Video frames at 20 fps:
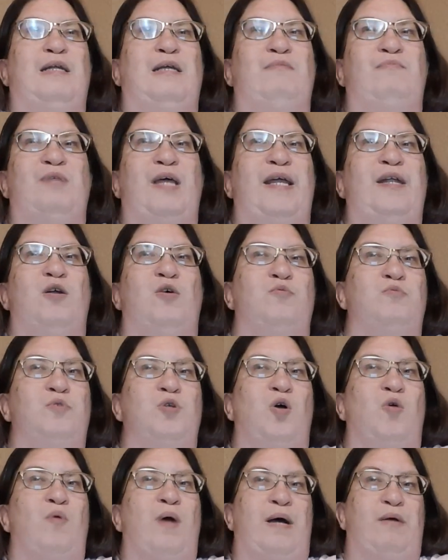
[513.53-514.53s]
if they don't
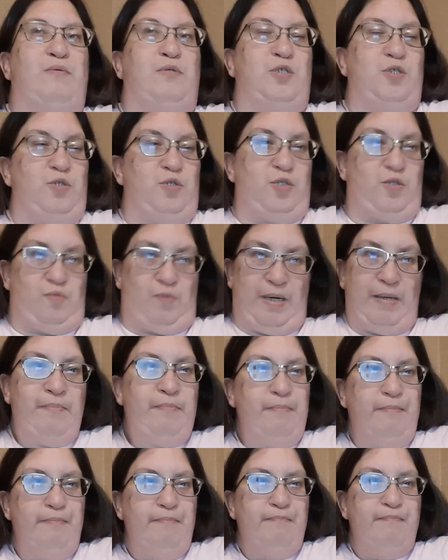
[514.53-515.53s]
know how to swim.
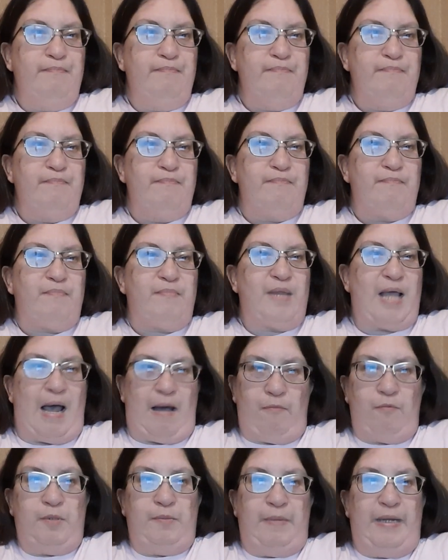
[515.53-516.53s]

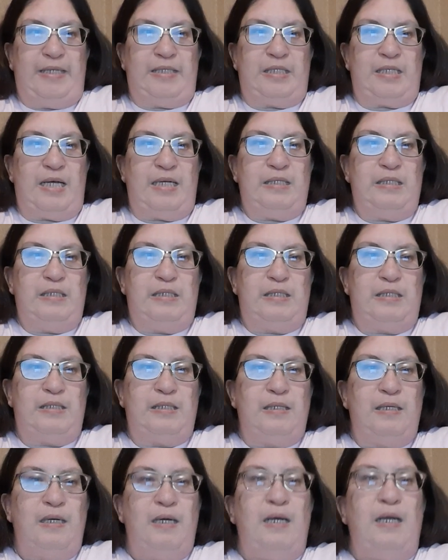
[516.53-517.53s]
That would make sense.
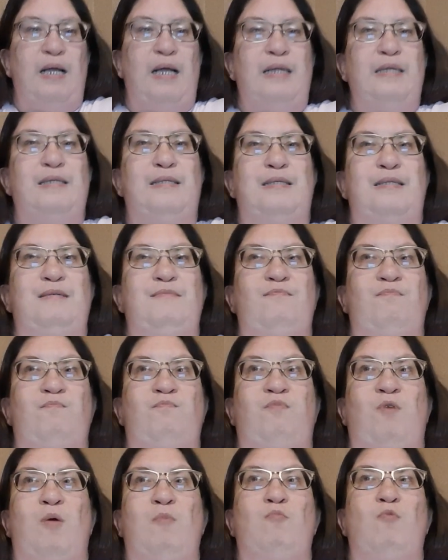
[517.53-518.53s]

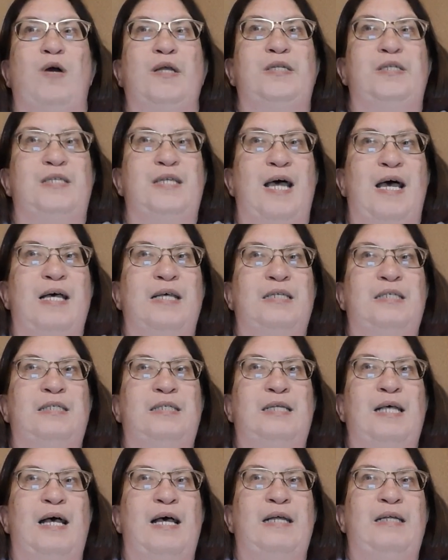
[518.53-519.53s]
From what Des
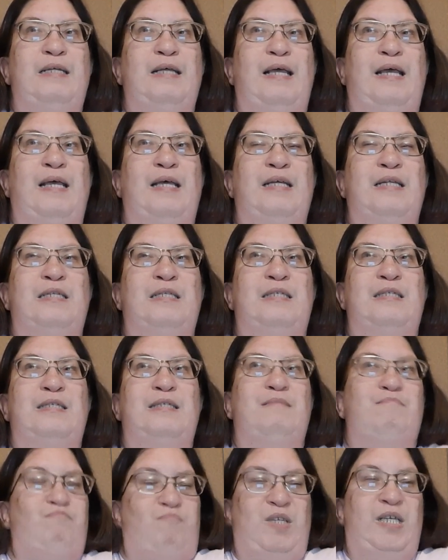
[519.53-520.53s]
said,
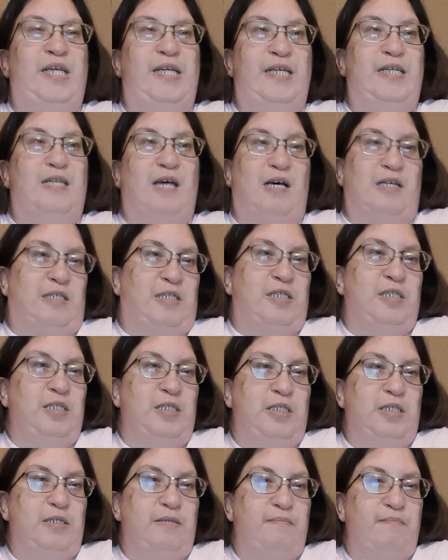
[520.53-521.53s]
he
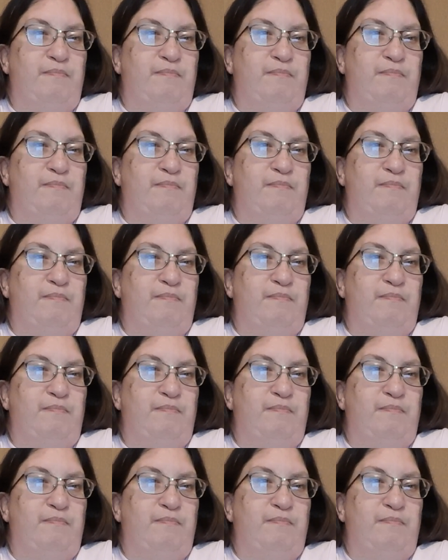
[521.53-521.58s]
doesn't.